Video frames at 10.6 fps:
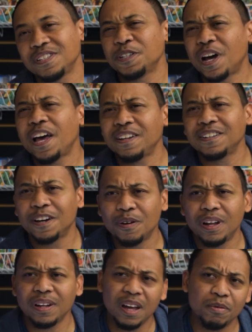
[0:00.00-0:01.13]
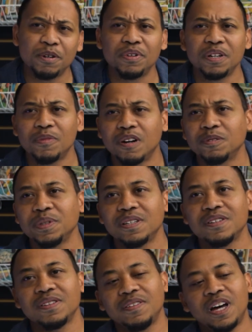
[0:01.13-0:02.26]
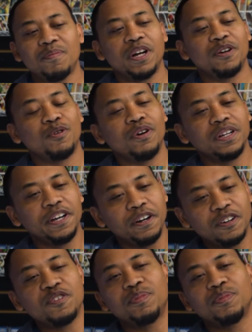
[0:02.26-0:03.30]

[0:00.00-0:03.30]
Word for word: You know, I didn't go like I want to read Marvel because they got minority characters,